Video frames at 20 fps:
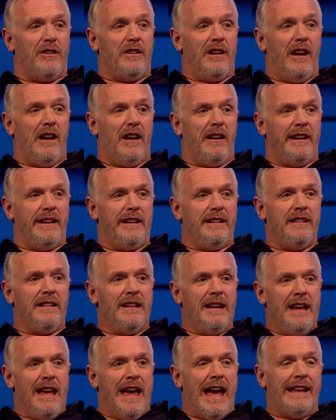online
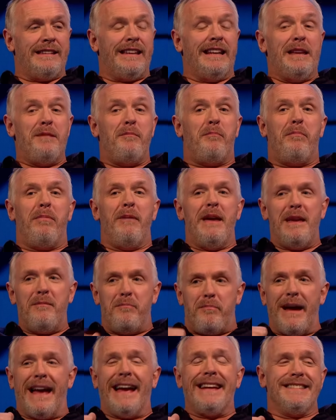and then he
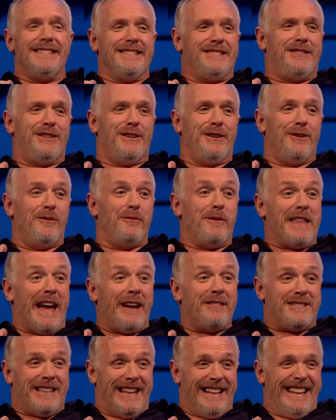banged two without...